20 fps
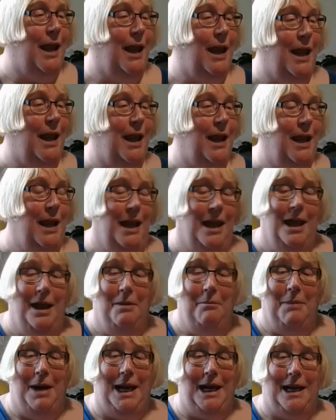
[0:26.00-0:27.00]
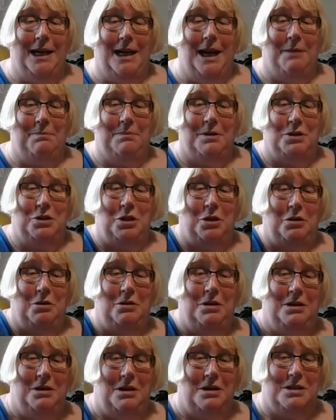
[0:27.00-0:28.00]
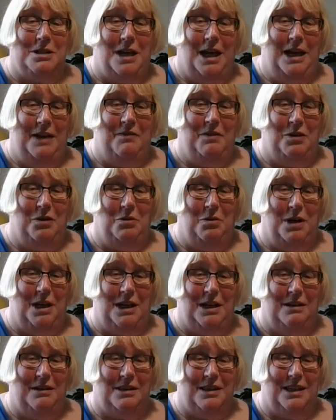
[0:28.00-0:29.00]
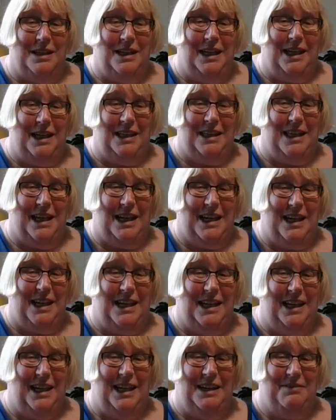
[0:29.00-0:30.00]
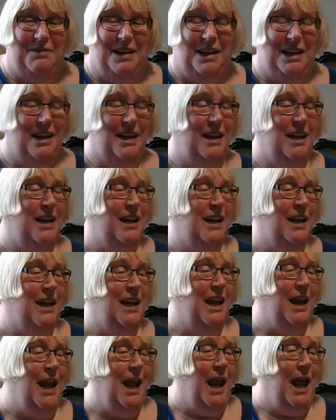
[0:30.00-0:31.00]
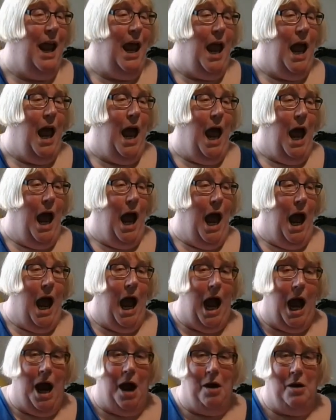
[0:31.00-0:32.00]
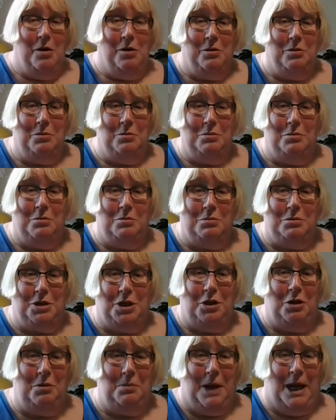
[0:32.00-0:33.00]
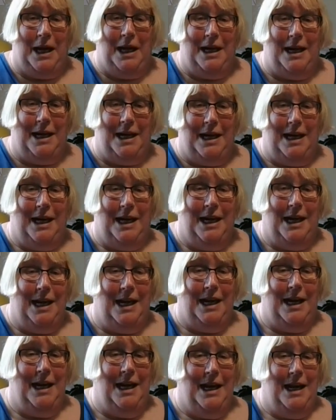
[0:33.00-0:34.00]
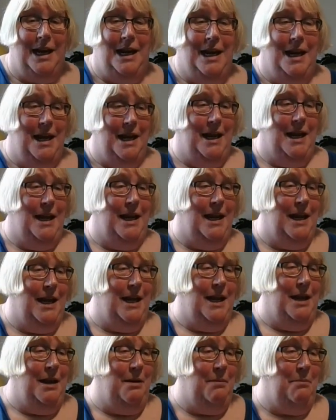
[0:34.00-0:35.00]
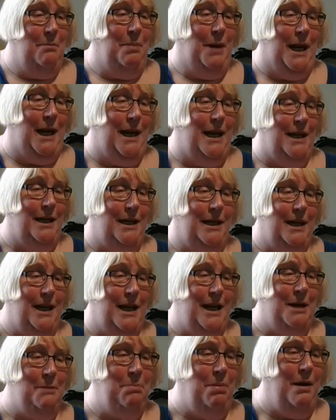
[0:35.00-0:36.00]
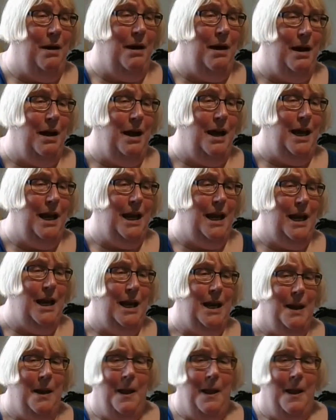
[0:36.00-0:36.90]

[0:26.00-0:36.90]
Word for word: Making up the tune because I haven't quite got the, the click of it. How do you make taken an egg pie.